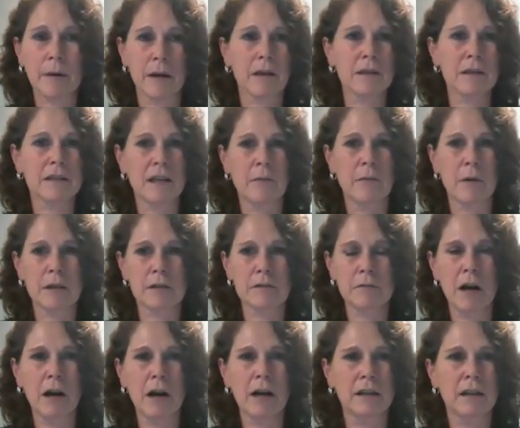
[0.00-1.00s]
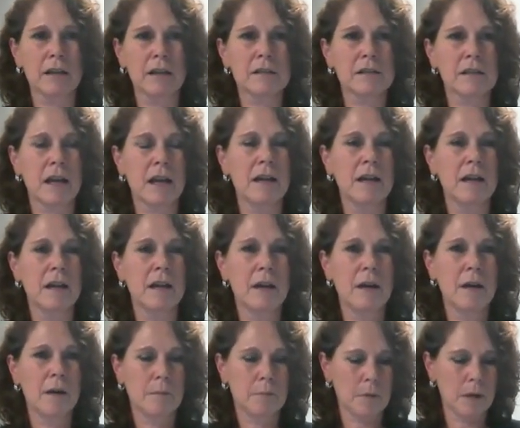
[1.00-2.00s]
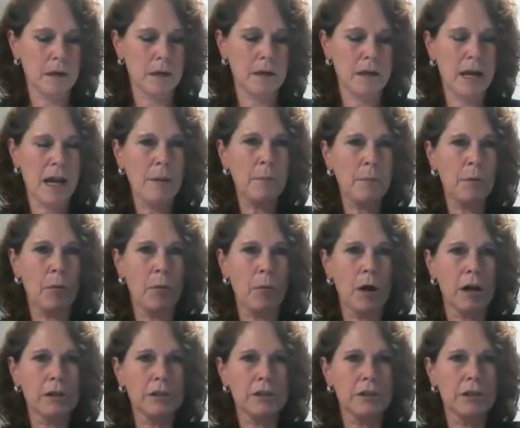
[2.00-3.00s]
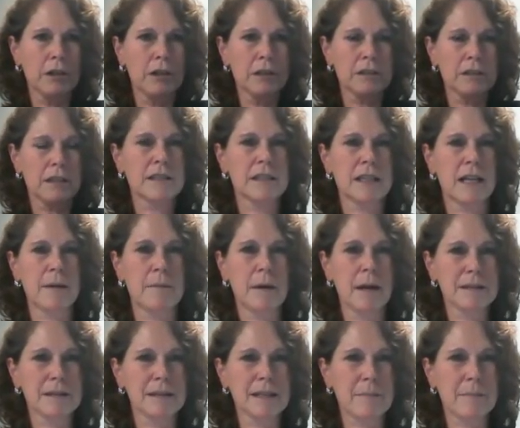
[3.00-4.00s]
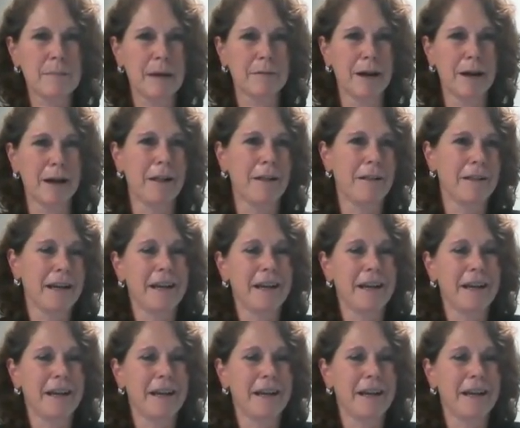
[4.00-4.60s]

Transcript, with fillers: And I'll say, what's wrong? And they'll say, my Apple Watch says that I'm not sleeping well.